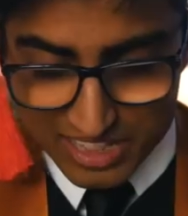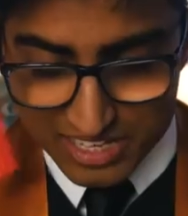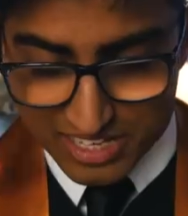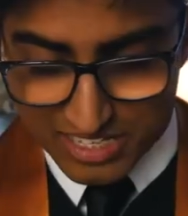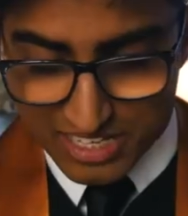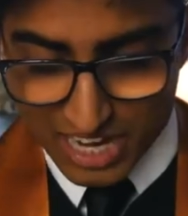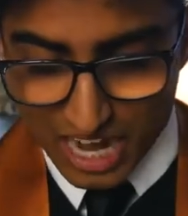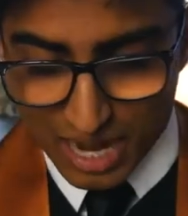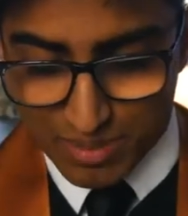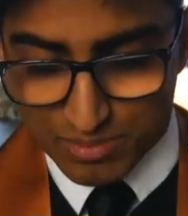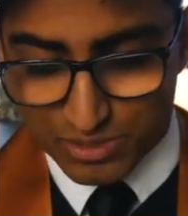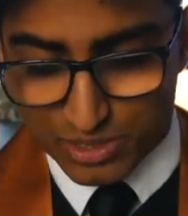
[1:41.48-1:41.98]
and the
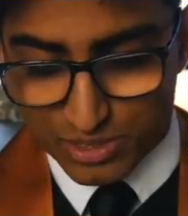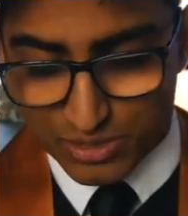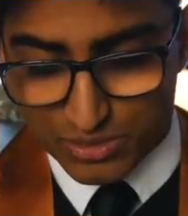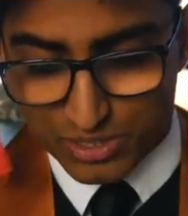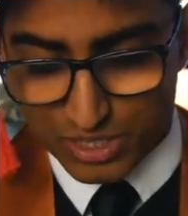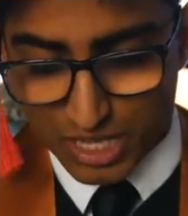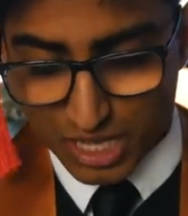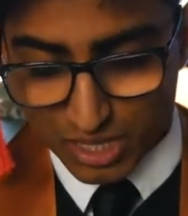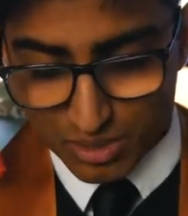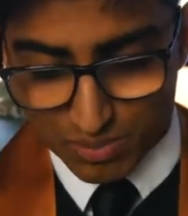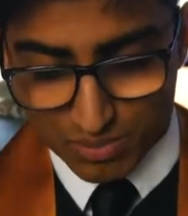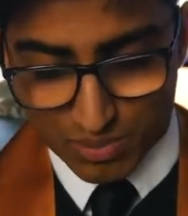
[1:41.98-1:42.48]
times you
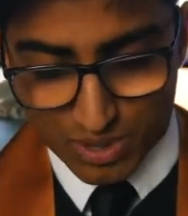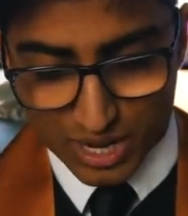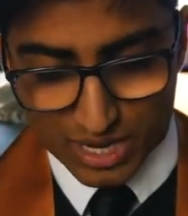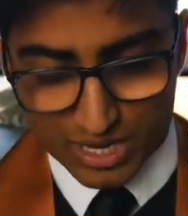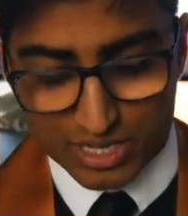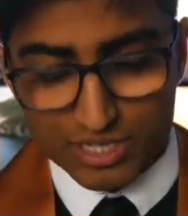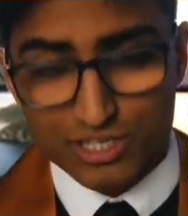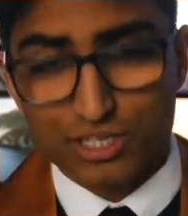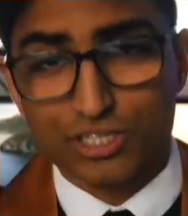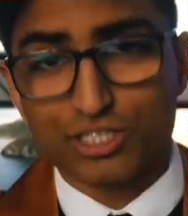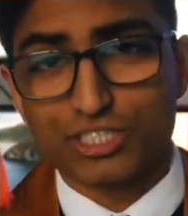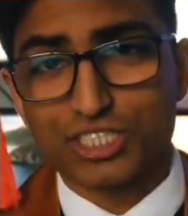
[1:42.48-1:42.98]

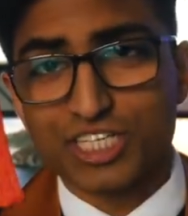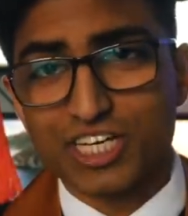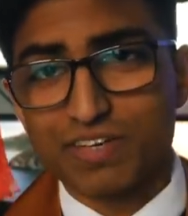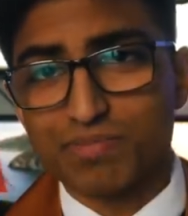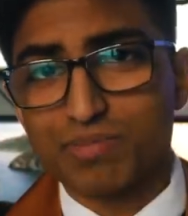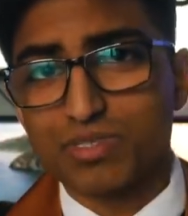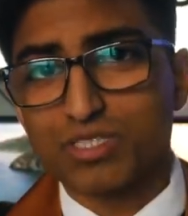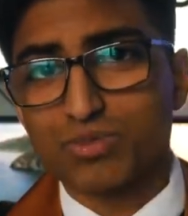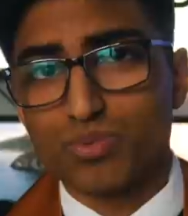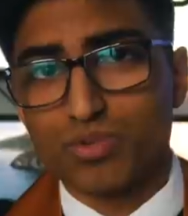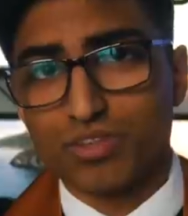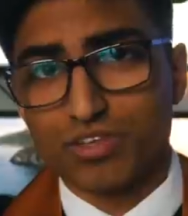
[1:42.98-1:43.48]
celebrated your
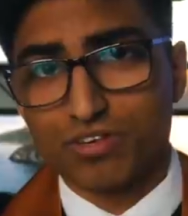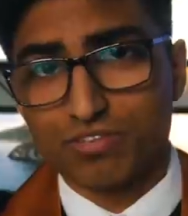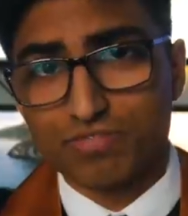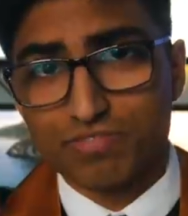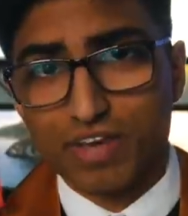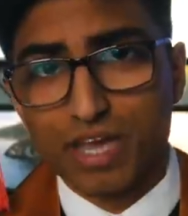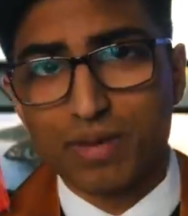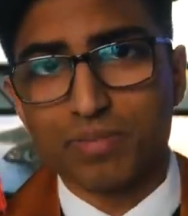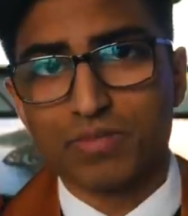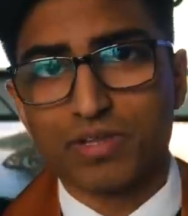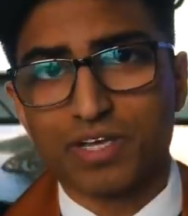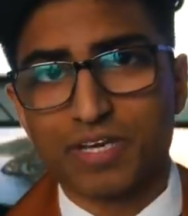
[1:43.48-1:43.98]
achievements with your
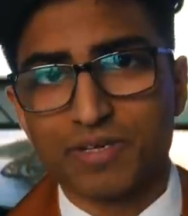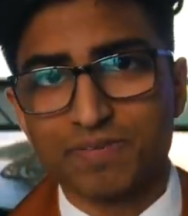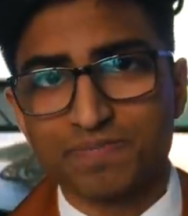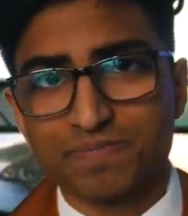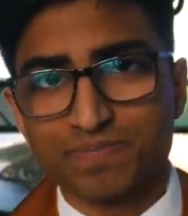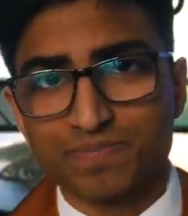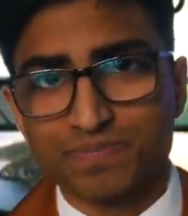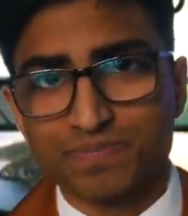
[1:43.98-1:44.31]
family.